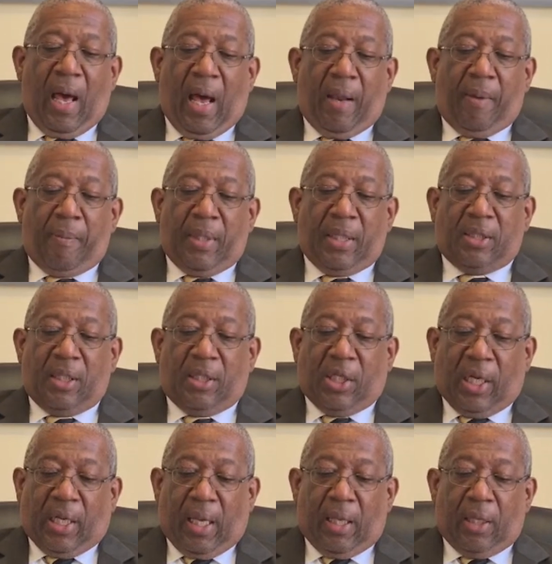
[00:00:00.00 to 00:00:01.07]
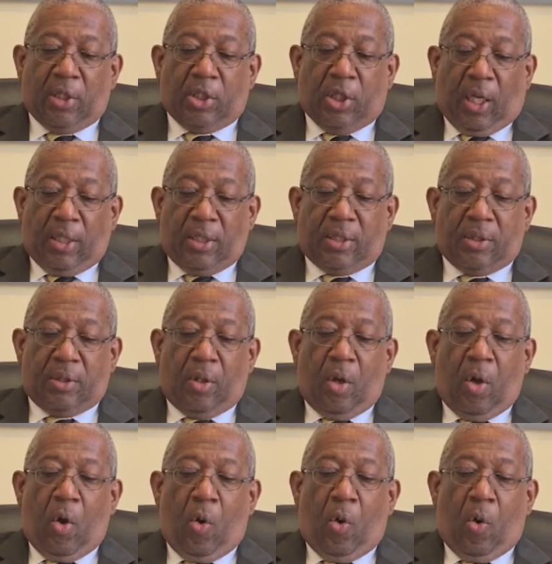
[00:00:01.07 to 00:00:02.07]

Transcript: and Ms. Jaquille Johnson,